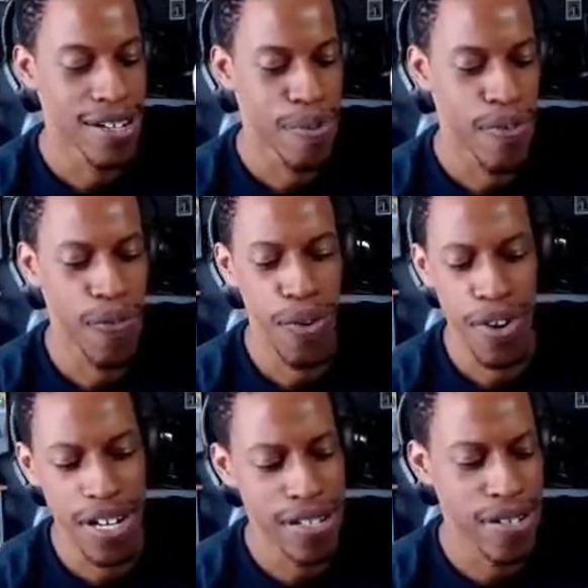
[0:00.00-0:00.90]

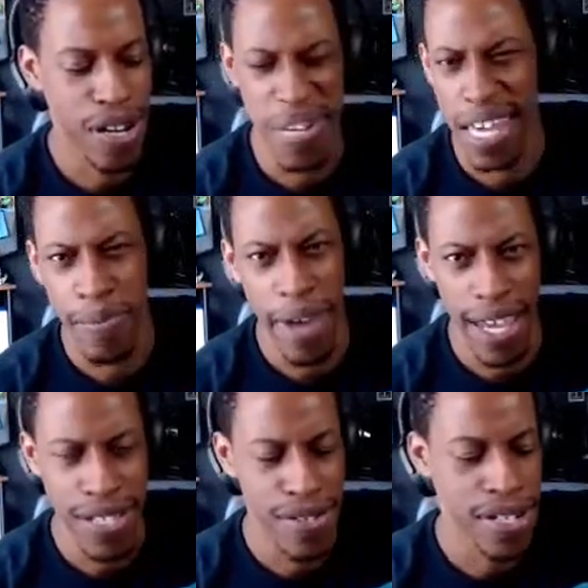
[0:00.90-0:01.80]
before Game
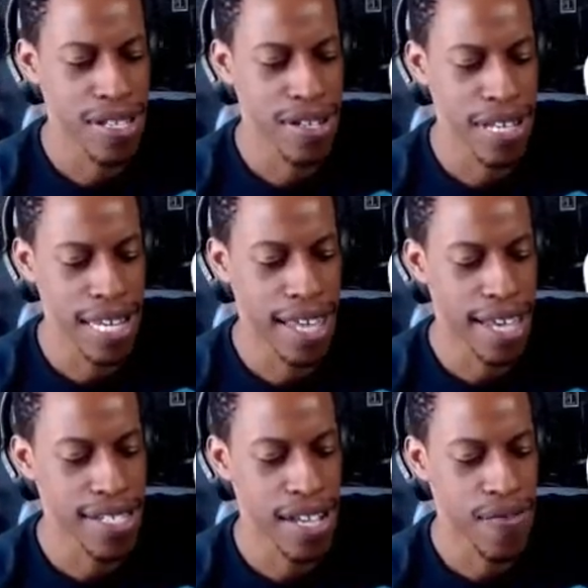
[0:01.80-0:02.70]
Pass or any of
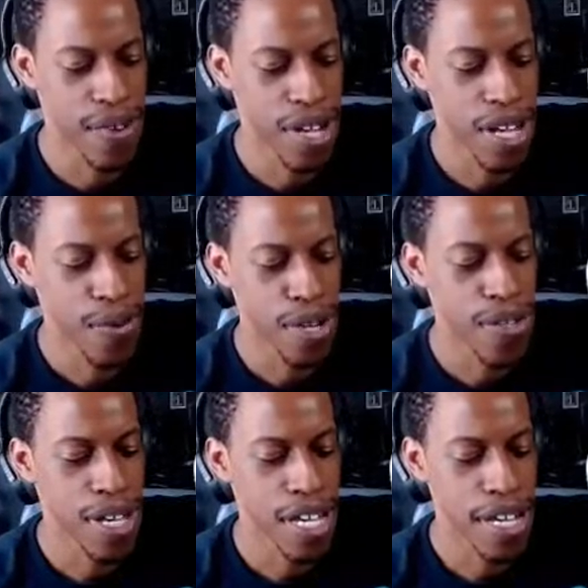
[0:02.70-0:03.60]
that stuff? What do you
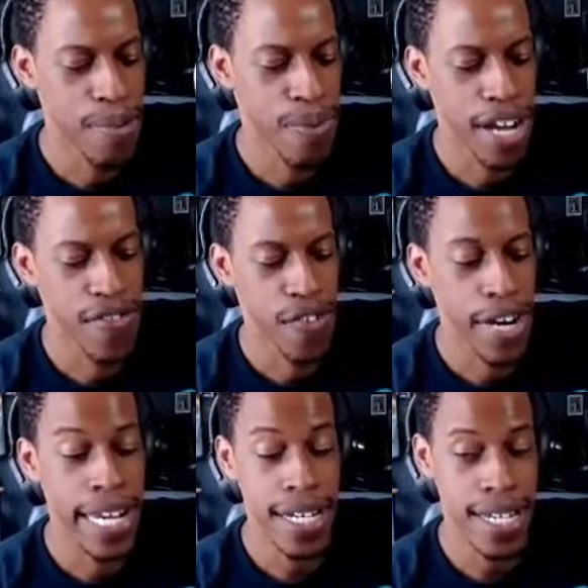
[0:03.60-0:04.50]
think a good price for
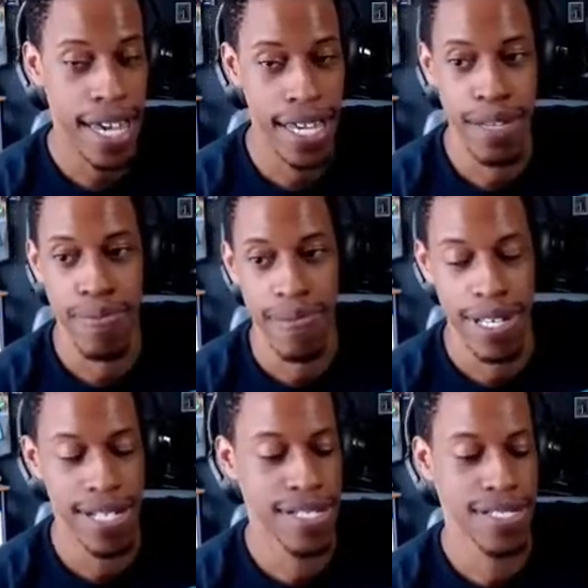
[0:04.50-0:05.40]
an indie game
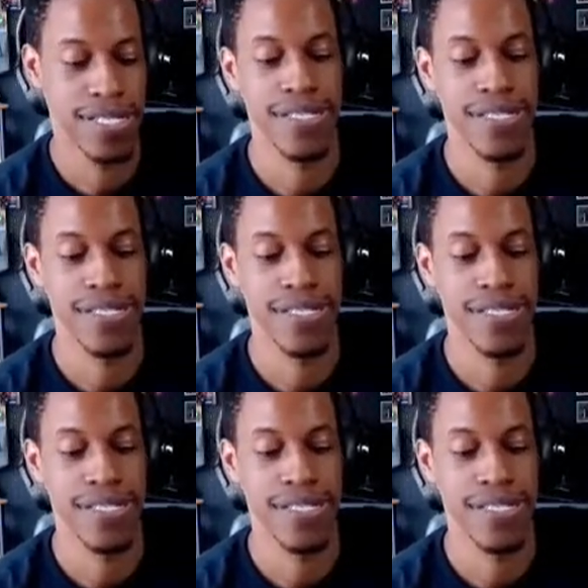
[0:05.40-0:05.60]
is?